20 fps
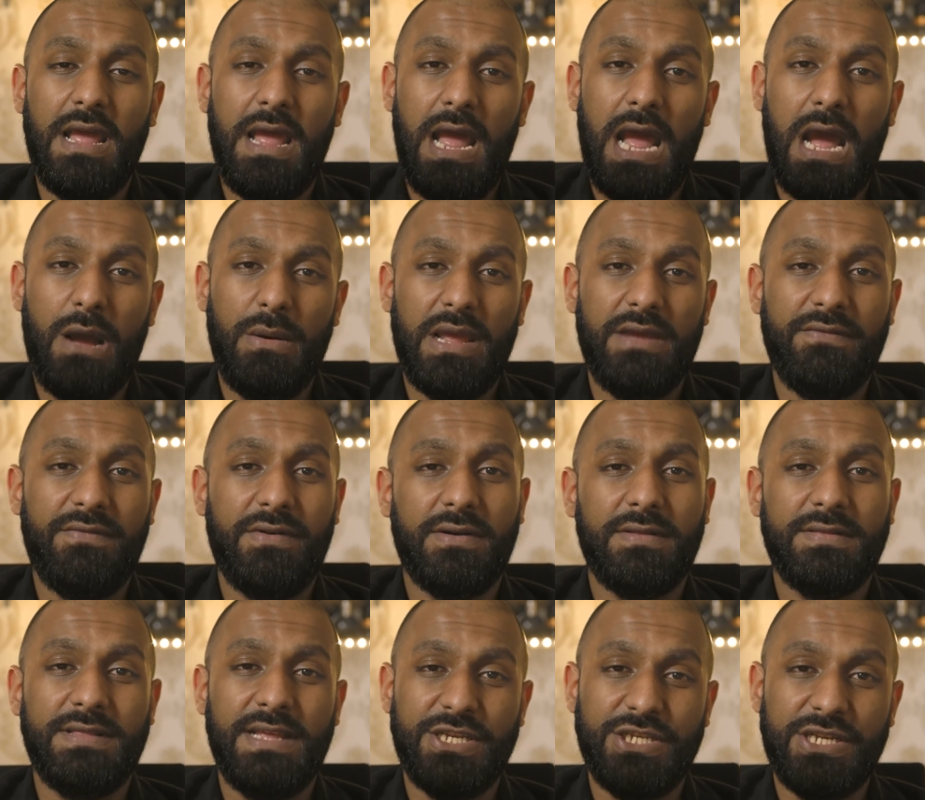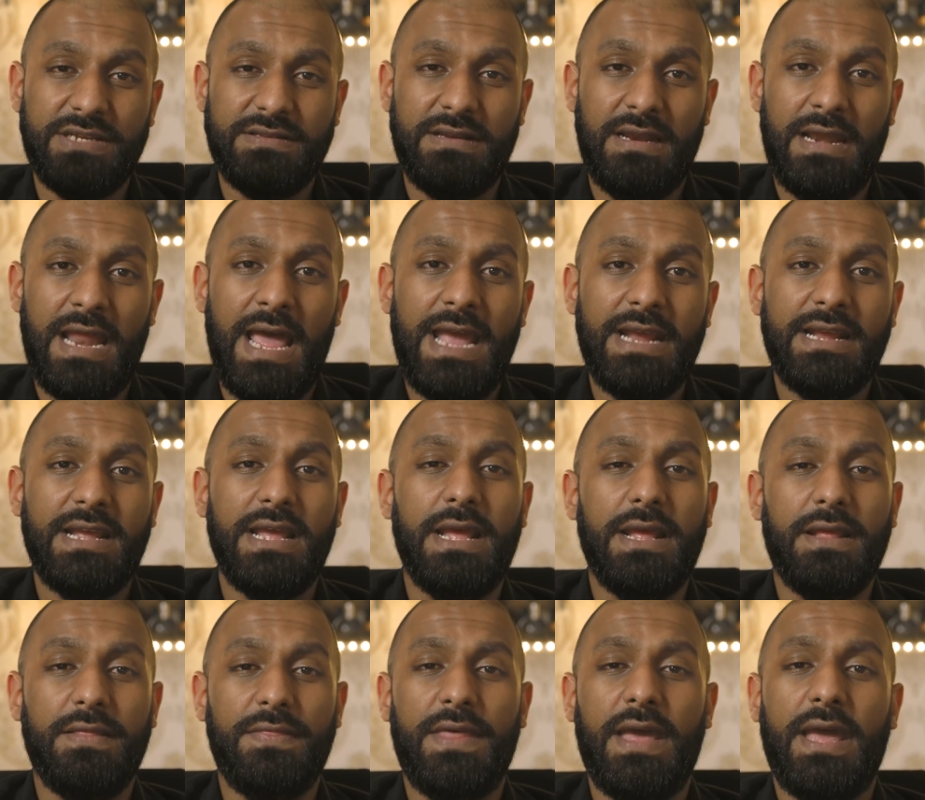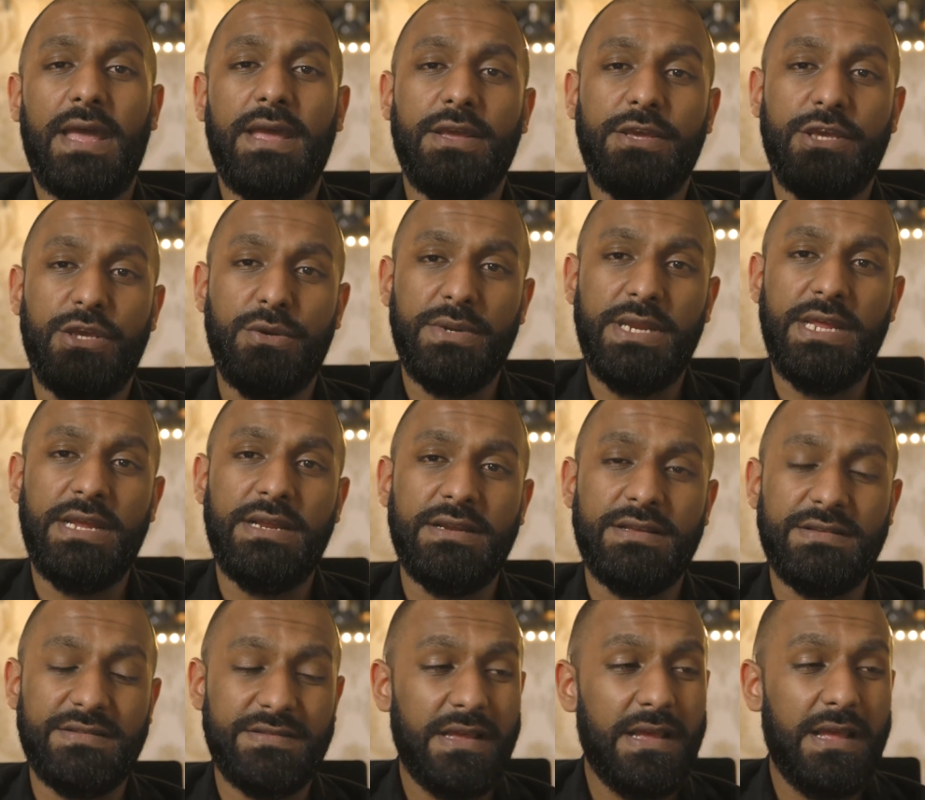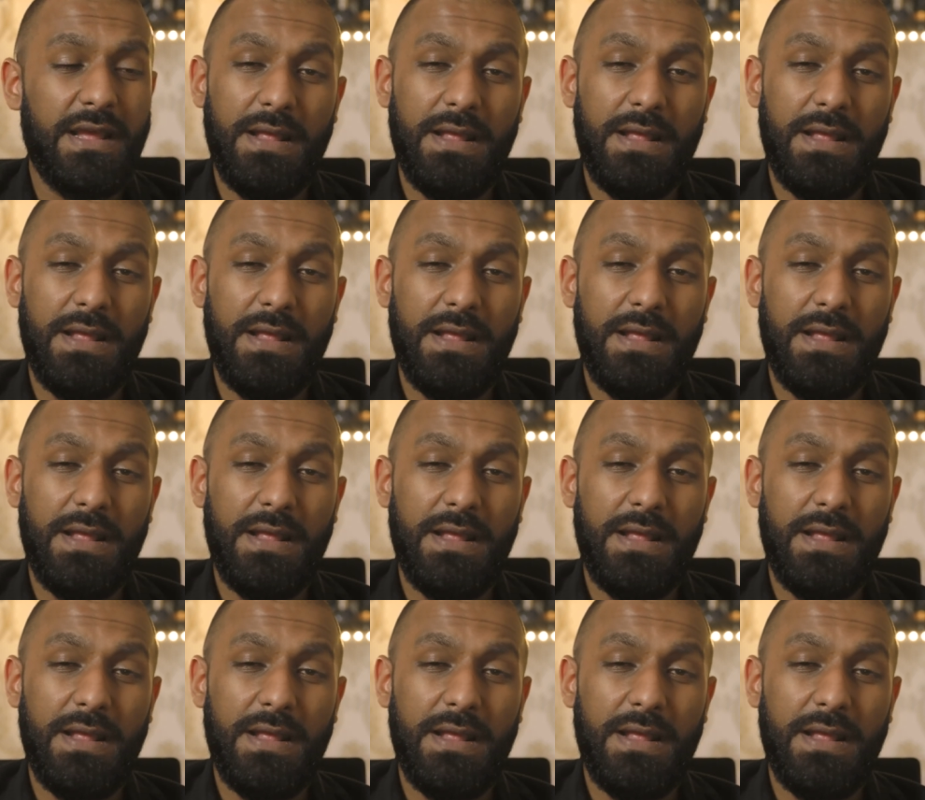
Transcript: However, they just lack that uniqueness.